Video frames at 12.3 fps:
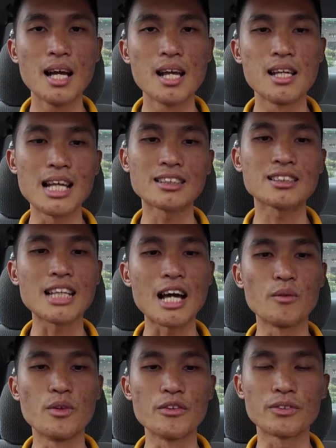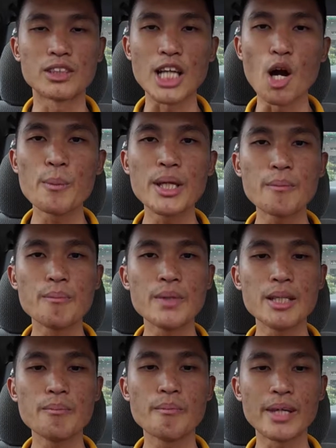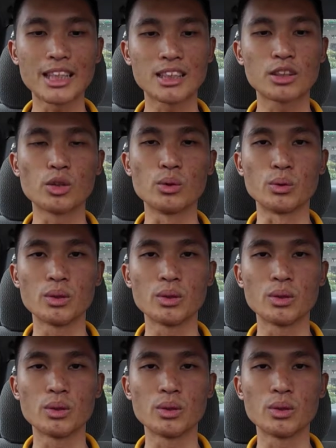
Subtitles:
Let's start with Xiaomi Mi Mix 2.